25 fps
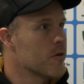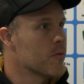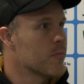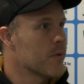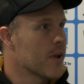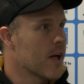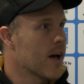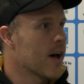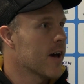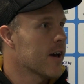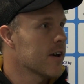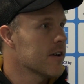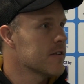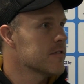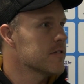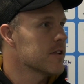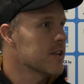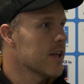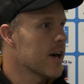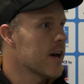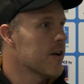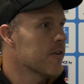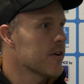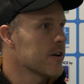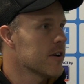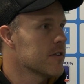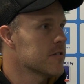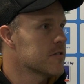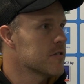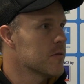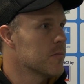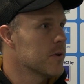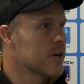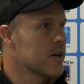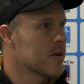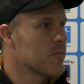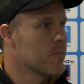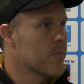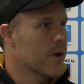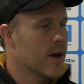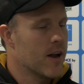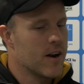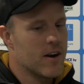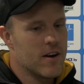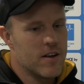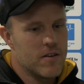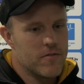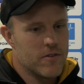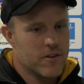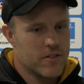we're playing is allowing us to be
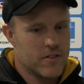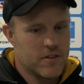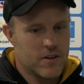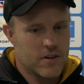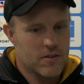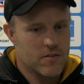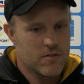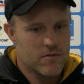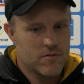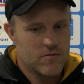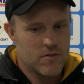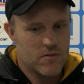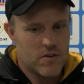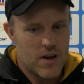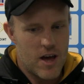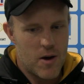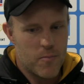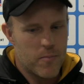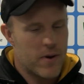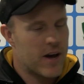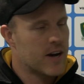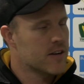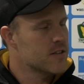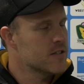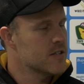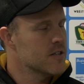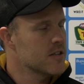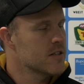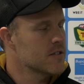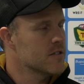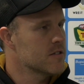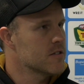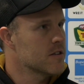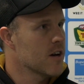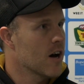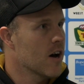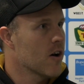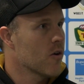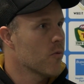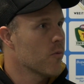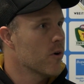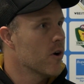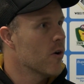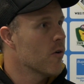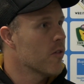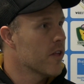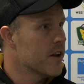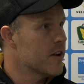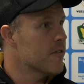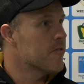competitive. I think our back six is going
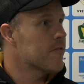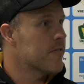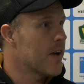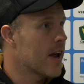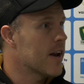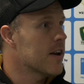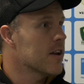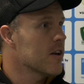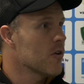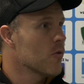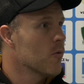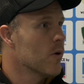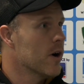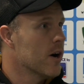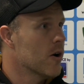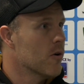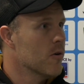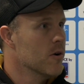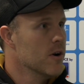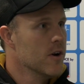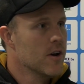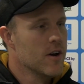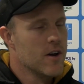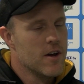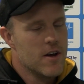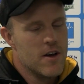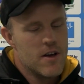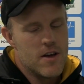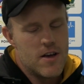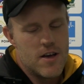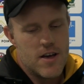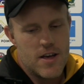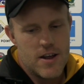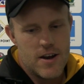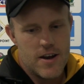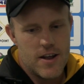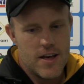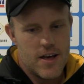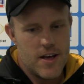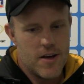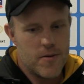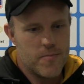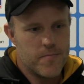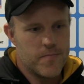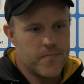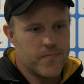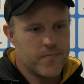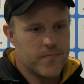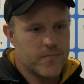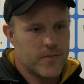well. They're defending well,
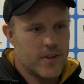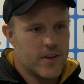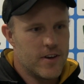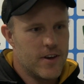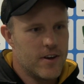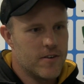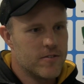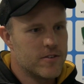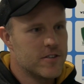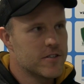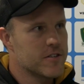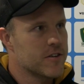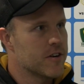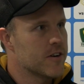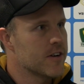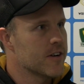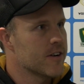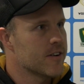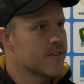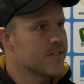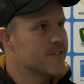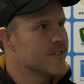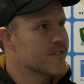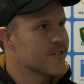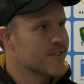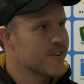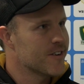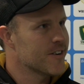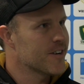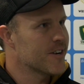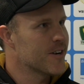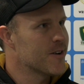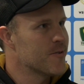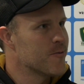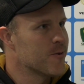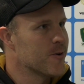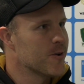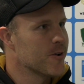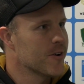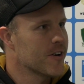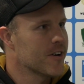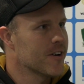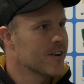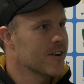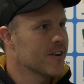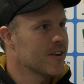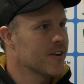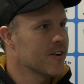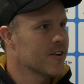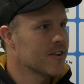and we just got to keep
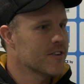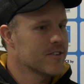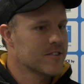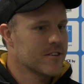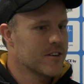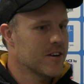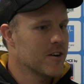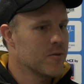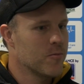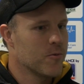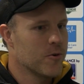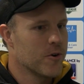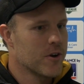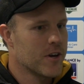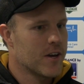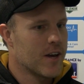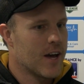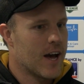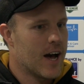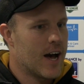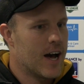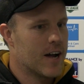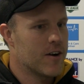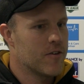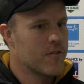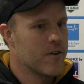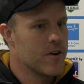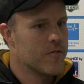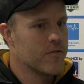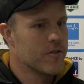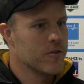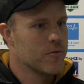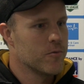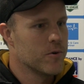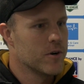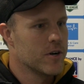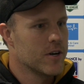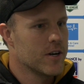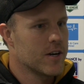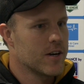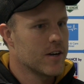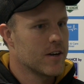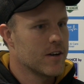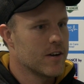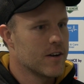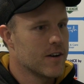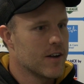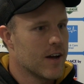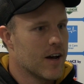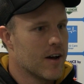working. You got to just keep working harder every week,
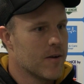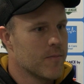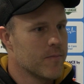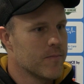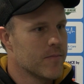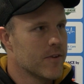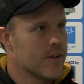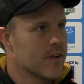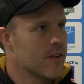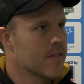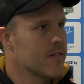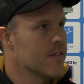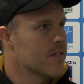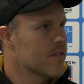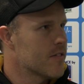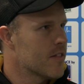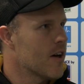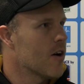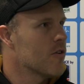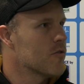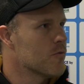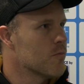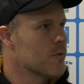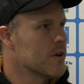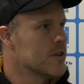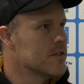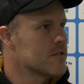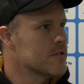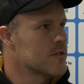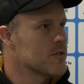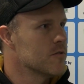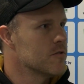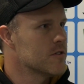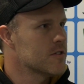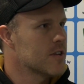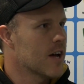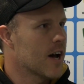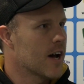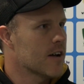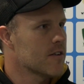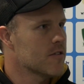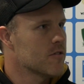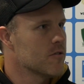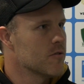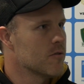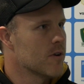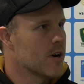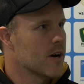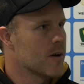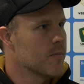and those wins do start
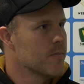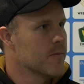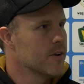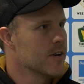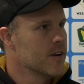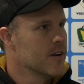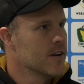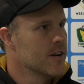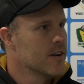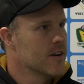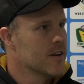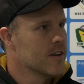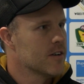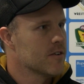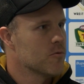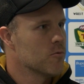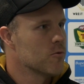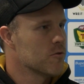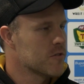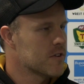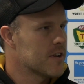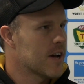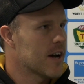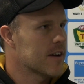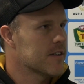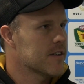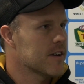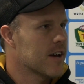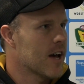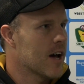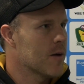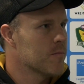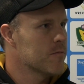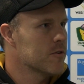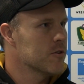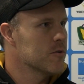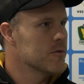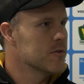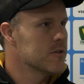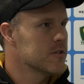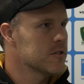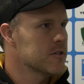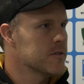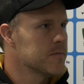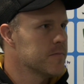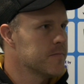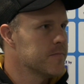to will start to come to us.